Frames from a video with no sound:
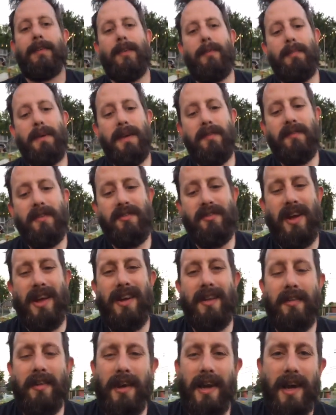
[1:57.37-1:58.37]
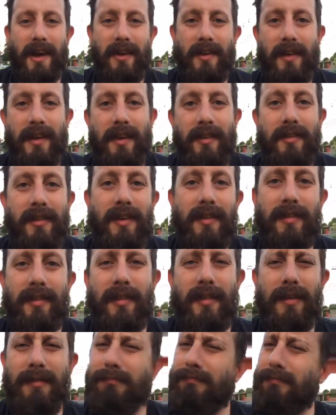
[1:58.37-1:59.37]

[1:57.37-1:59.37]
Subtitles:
Don't be a vagina denier, they exist.